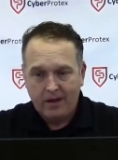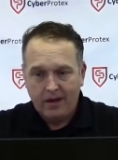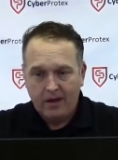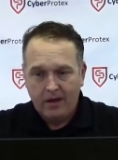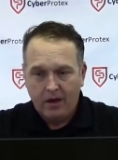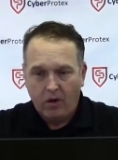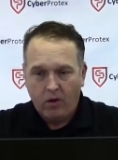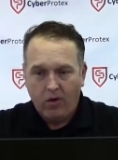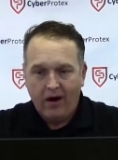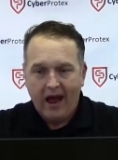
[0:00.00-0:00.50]

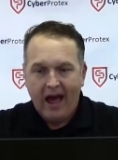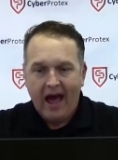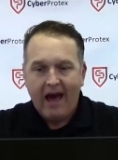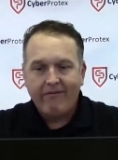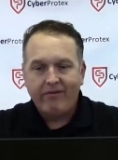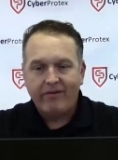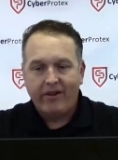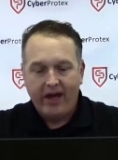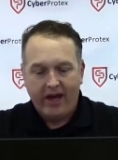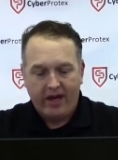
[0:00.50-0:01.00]
or
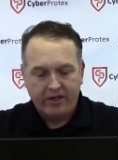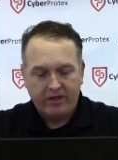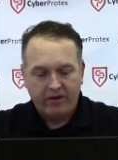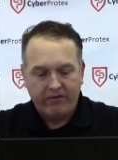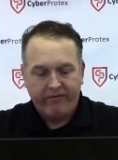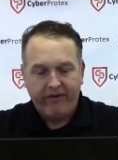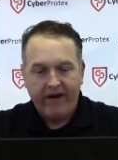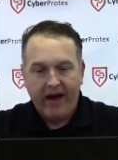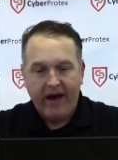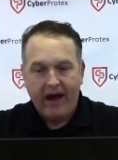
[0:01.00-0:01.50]
avalanche
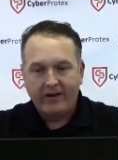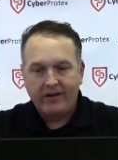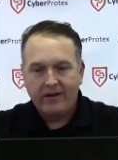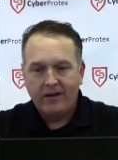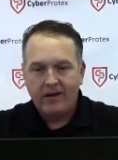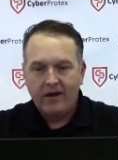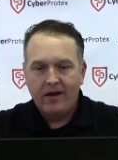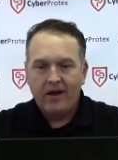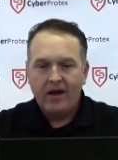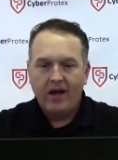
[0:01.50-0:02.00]
effect
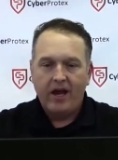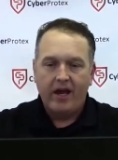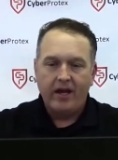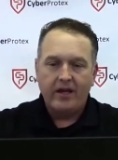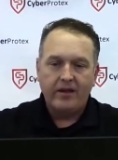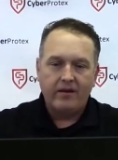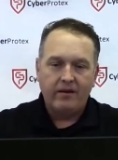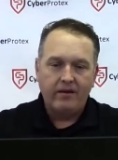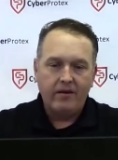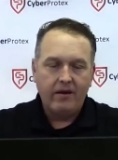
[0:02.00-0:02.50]

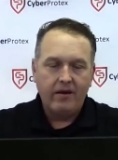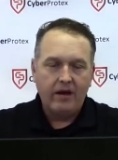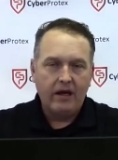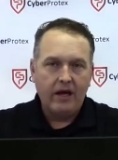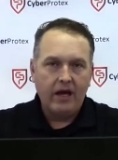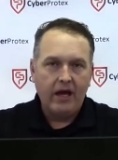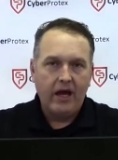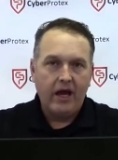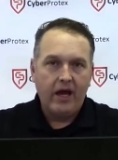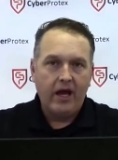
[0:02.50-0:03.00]
in
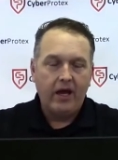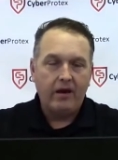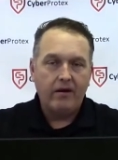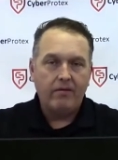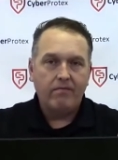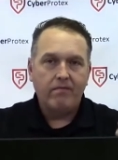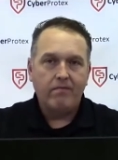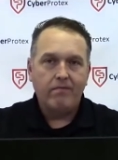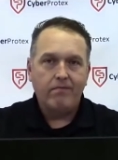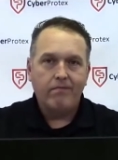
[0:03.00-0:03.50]

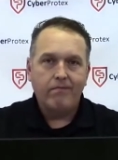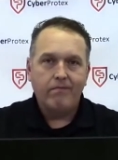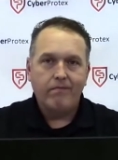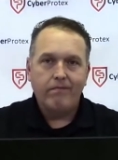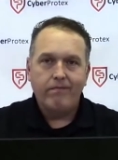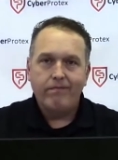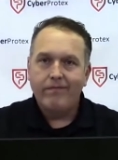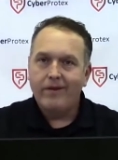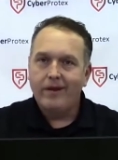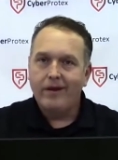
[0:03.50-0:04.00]
in
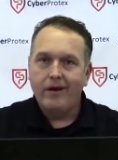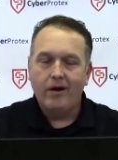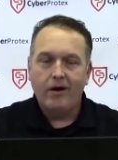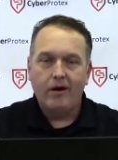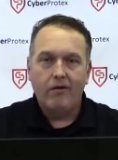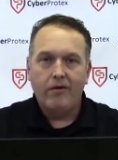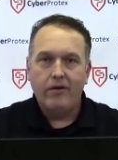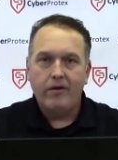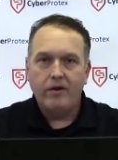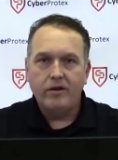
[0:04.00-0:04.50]
you
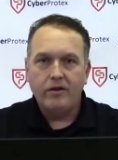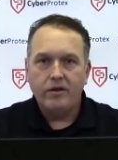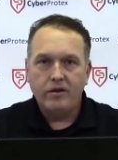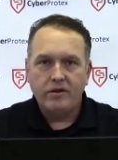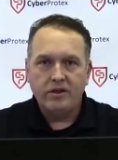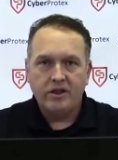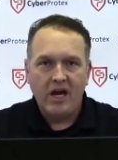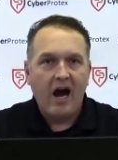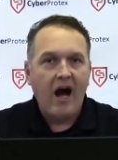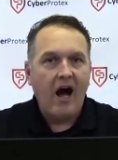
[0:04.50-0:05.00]
know
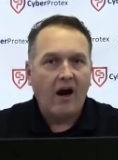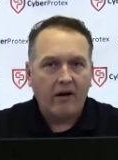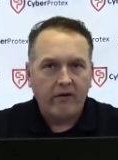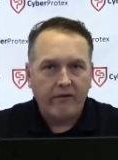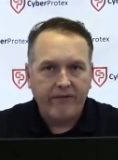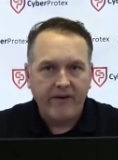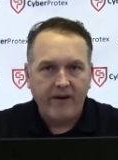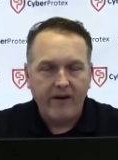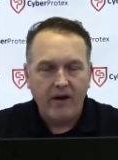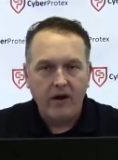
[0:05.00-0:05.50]

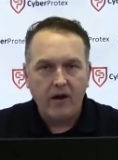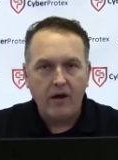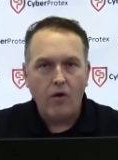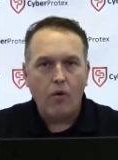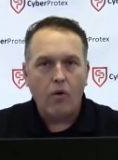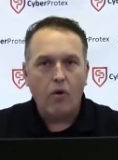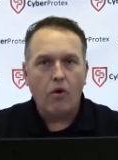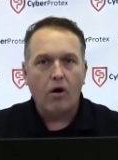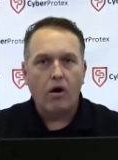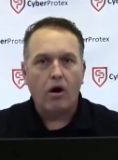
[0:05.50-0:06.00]
geography
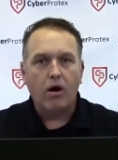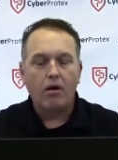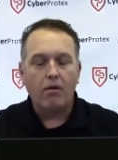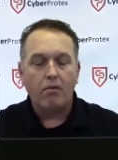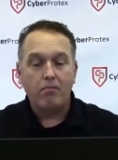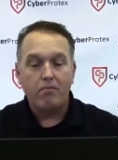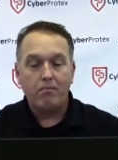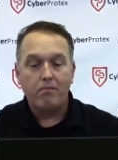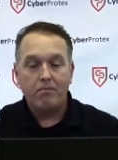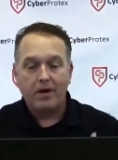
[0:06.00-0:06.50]
or
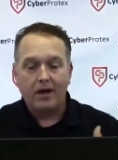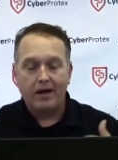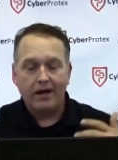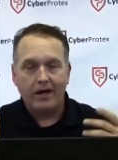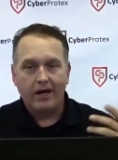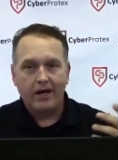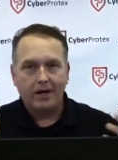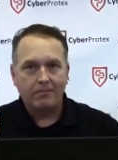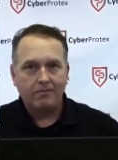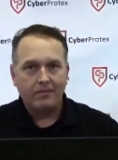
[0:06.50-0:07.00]

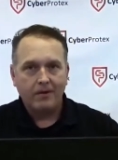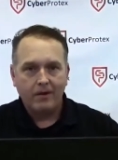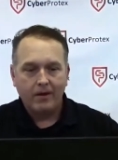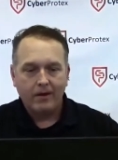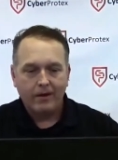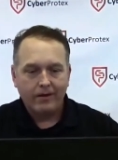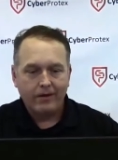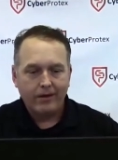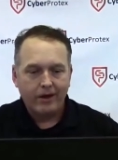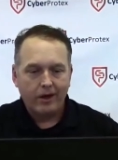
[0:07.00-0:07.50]
uh,
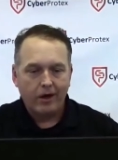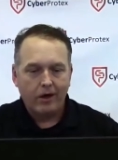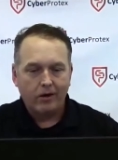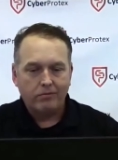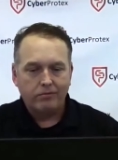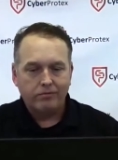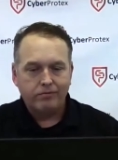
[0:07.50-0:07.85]
you know